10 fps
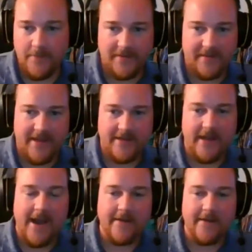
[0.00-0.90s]
But then
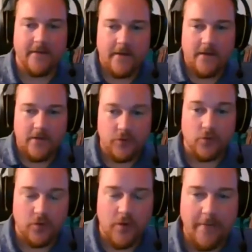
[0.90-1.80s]
I, through
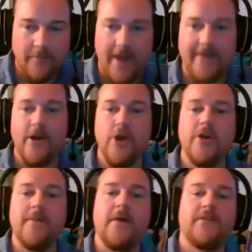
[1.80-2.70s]
the grapevine, heard
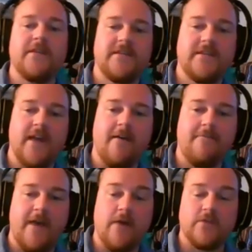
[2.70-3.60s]
about the stuff
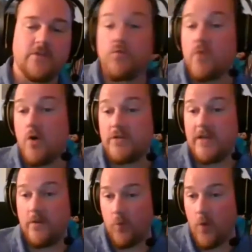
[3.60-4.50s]
that was gross
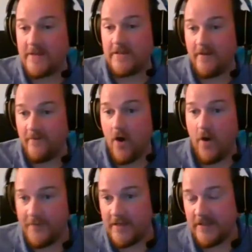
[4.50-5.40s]
and wasn't
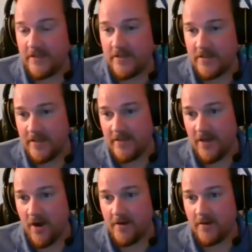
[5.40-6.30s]
involved in the
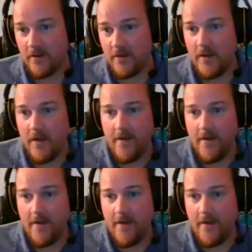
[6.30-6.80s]
article.